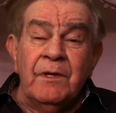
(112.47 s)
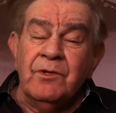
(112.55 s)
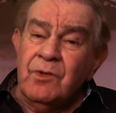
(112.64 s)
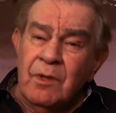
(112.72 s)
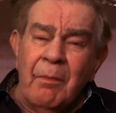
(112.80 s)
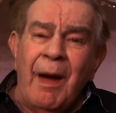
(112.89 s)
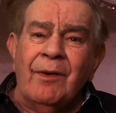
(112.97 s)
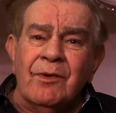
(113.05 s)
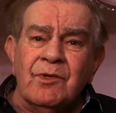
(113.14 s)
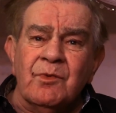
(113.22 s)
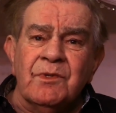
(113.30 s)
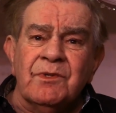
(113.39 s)
So the
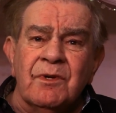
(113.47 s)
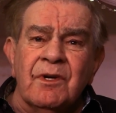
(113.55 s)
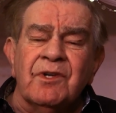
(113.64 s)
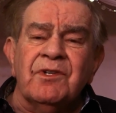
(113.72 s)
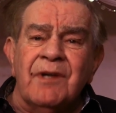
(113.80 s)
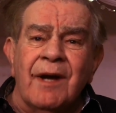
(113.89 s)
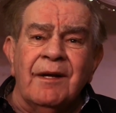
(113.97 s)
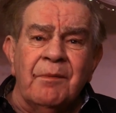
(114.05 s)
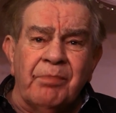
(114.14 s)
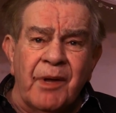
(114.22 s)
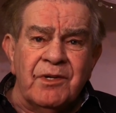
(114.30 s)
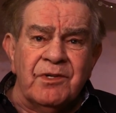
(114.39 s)
mountains was an exciting
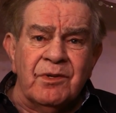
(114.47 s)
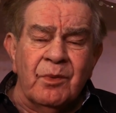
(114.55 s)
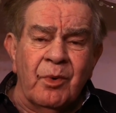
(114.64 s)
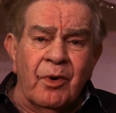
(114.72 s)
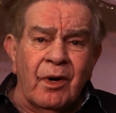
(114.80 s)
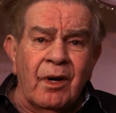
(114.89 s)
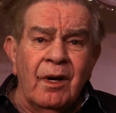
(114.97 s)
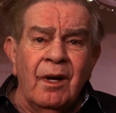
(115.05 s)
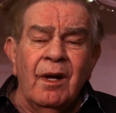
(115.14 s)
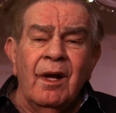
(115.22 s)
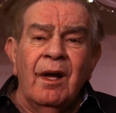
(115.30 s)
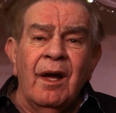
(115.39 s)
place to work.
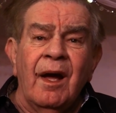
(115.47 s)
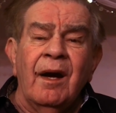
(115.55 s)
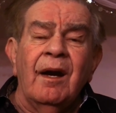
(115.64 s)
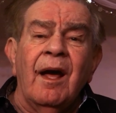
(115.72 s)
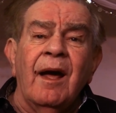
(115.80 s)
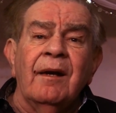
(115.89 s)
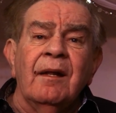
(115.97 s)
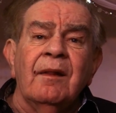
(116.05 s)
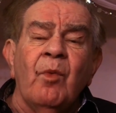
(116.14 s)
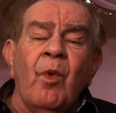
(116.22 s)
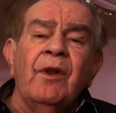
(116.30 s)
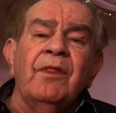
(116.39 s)
And
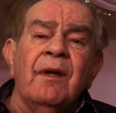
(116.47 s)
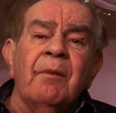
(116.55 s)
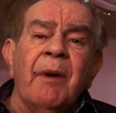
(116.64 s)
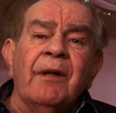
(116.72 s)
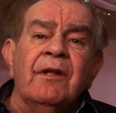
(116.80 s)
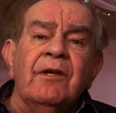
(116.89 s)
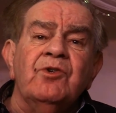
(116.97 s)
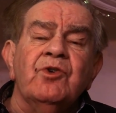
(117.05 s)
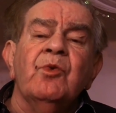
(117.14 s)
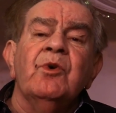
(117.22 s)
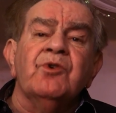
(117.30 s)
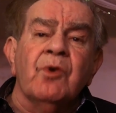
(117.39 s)
the one thing about the
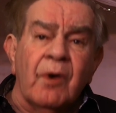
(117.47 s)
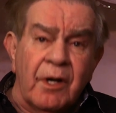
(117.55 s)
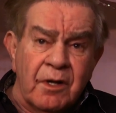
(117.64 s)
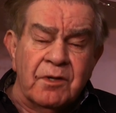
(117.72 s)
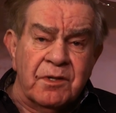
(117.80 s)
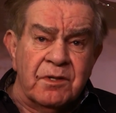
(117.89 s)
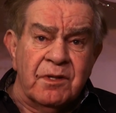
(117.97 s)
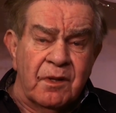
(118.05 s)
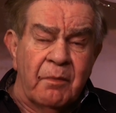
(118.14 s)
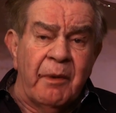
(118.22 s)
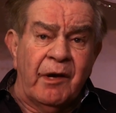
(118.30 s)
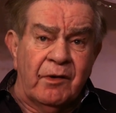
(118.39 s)
Jewish audiences in
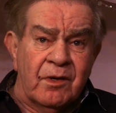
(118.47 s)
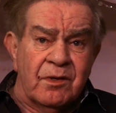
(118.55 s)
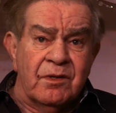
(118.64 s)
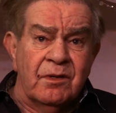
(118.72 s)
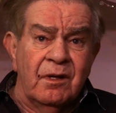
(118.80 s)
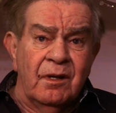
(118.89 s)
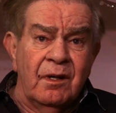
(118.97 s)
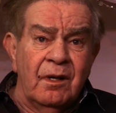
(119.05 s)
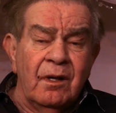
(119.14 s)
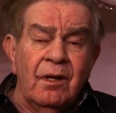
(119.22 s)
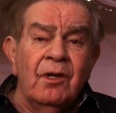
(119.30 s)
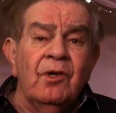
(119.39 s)
the mountains,
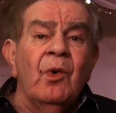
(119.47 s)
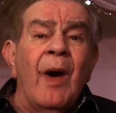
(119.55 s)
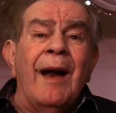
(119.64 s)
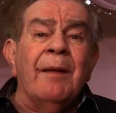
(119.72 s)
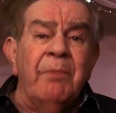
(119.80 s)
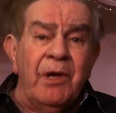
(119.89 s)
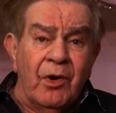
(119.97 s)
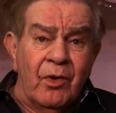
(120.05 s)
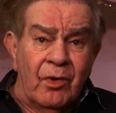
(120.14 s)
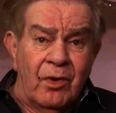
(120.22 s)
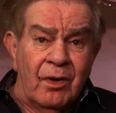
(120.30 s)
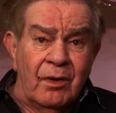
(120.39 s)
you had to be
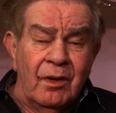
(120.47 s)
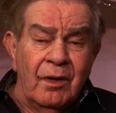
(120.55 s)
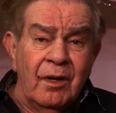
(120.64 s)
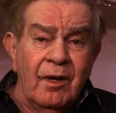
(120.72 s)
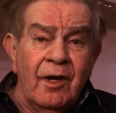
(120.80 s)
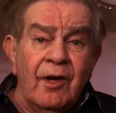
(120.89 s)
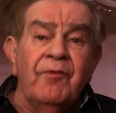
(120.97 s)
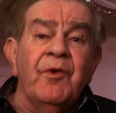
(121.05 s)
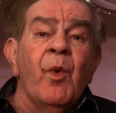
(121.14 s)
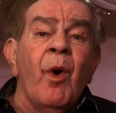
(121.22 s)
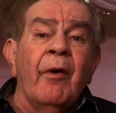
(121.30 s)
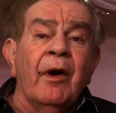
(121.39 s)
good. If
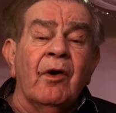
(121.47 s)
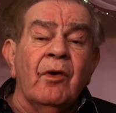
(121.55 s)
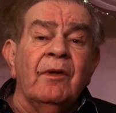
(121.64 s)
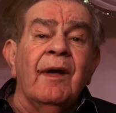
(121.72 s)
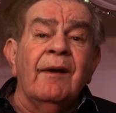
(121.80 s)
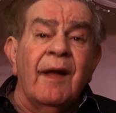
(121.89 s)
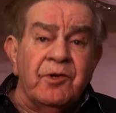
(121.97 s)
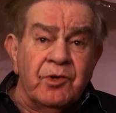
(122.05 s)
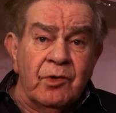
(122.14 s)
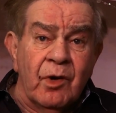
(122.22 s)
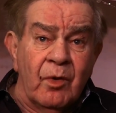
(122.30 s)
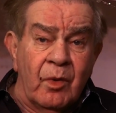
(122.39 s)
you weren't good, they let
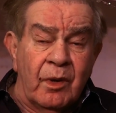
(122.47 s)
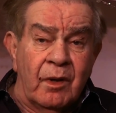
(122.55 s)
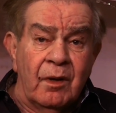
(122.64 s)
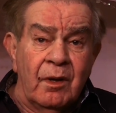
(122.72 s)
you know it.